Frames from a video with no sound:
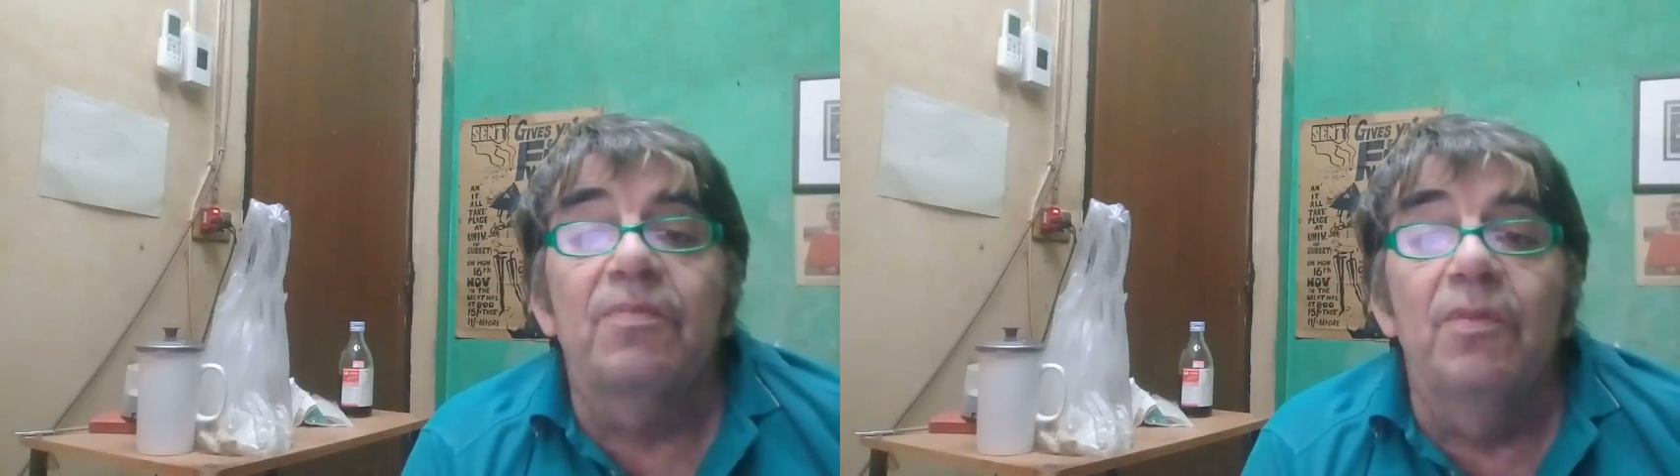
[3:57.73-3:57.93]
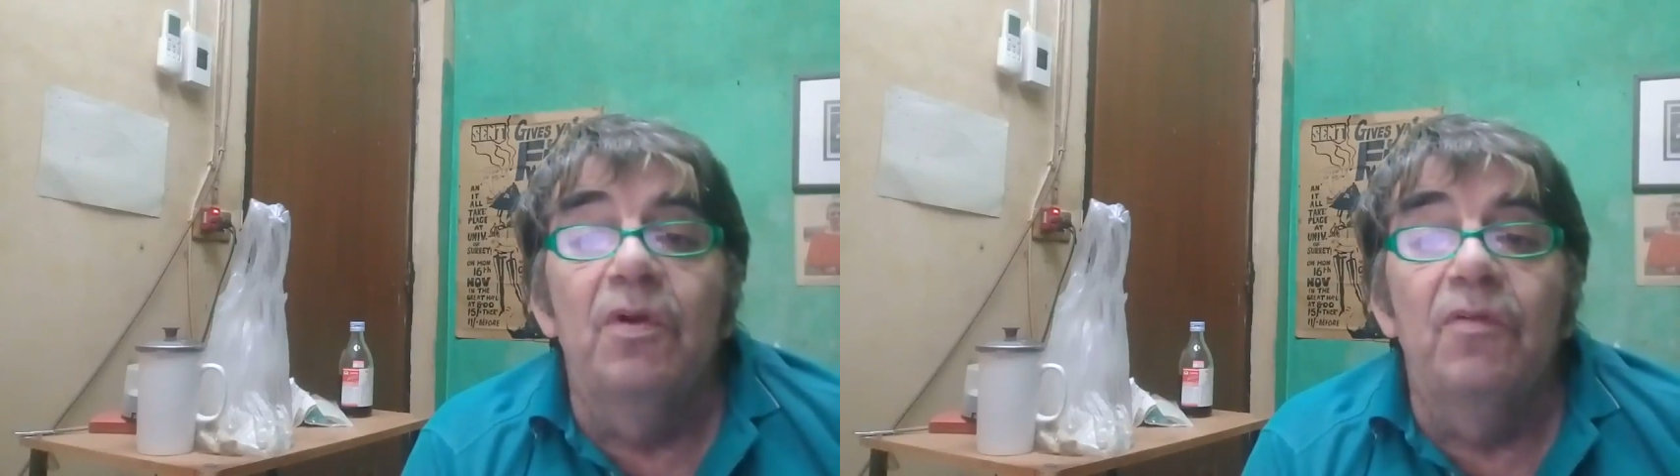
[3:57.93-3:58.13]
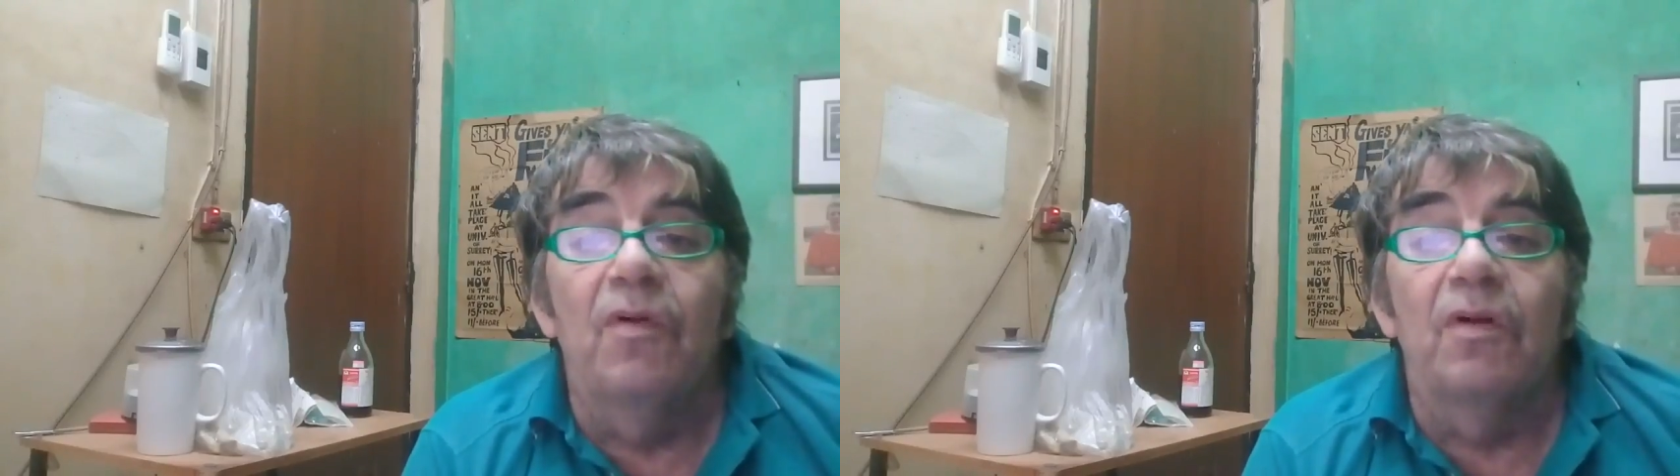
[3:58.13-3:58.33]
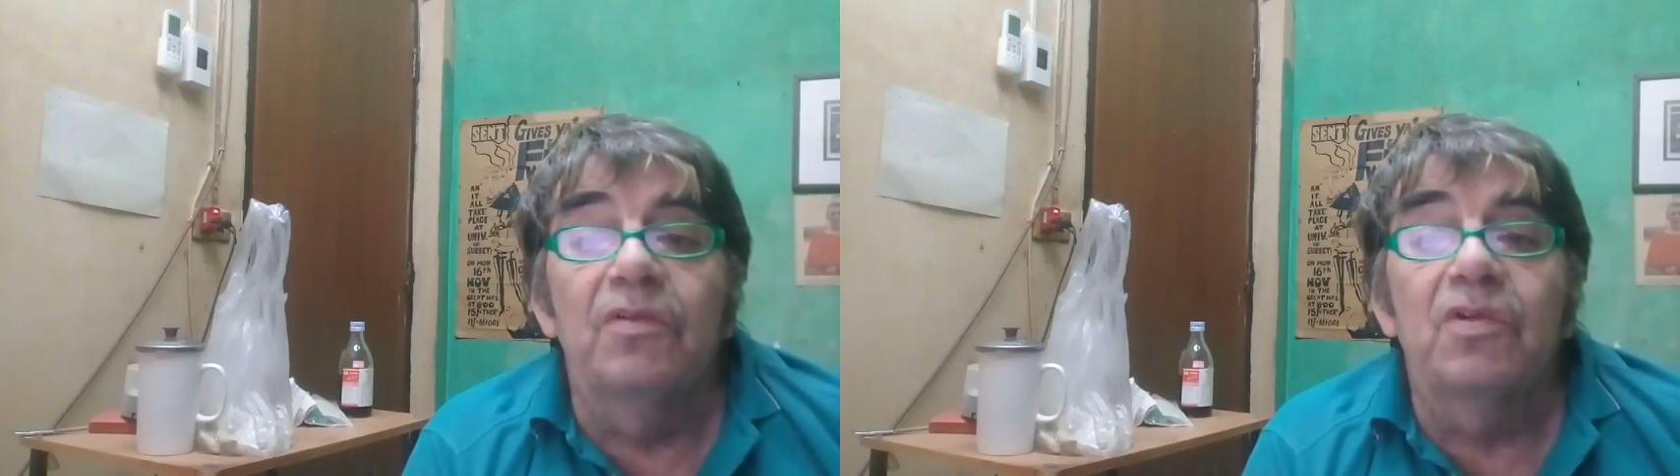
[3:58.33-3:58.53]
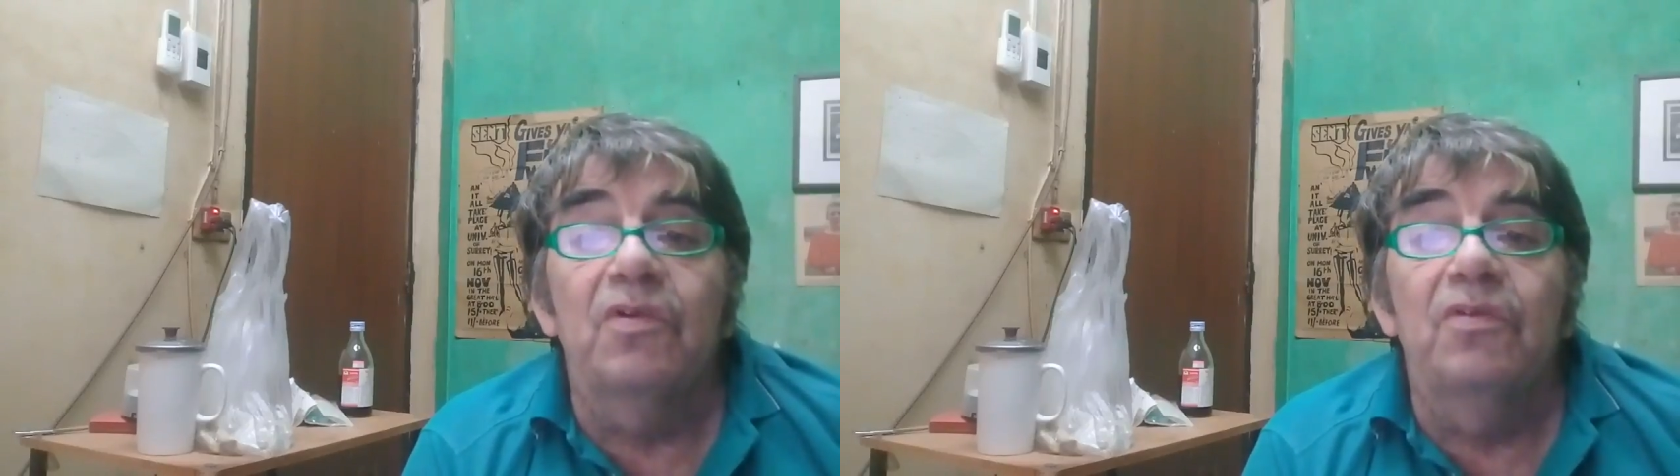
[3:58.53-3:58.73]
move
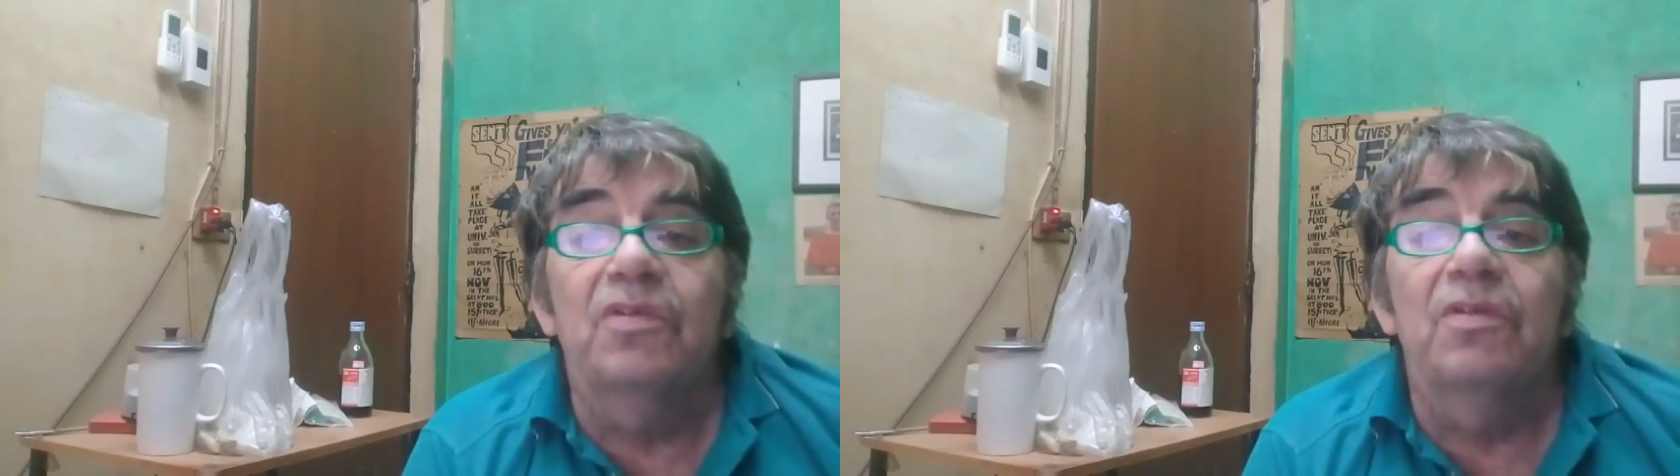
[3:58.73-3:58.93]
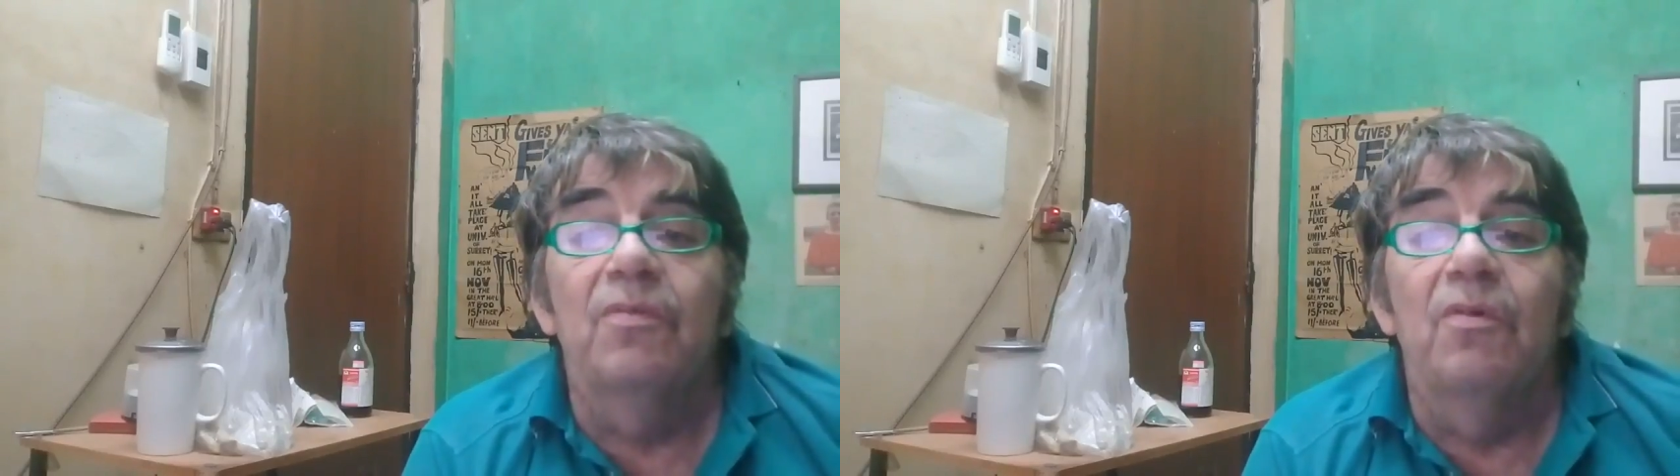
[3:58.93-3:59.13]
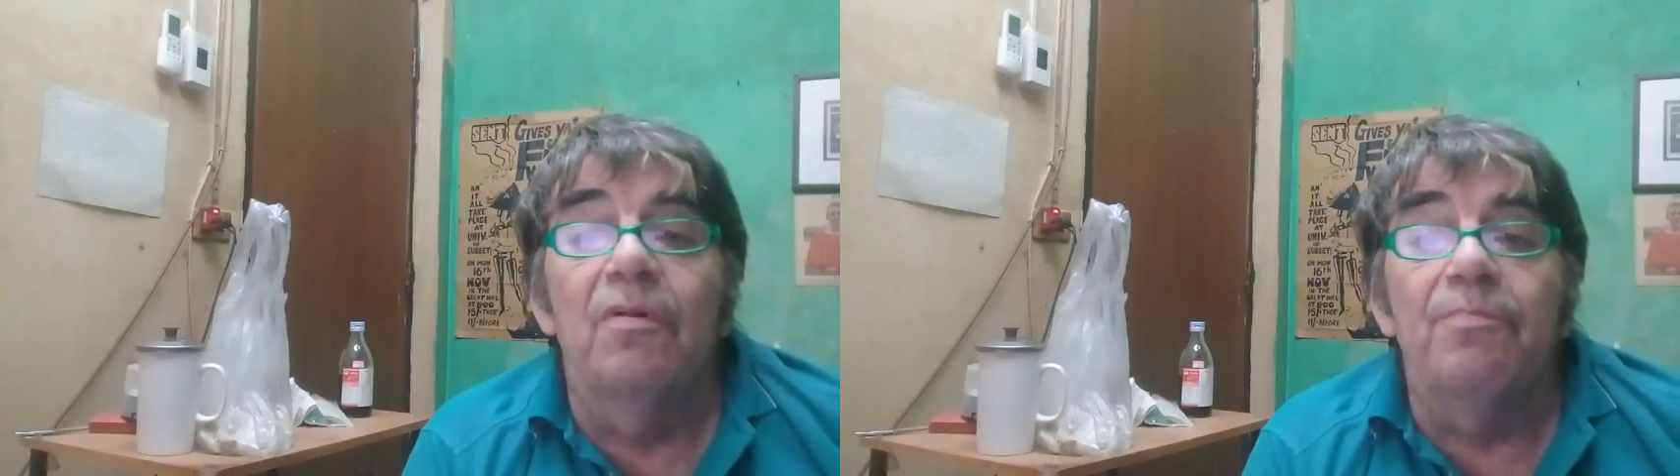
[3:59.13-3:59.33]
on to some more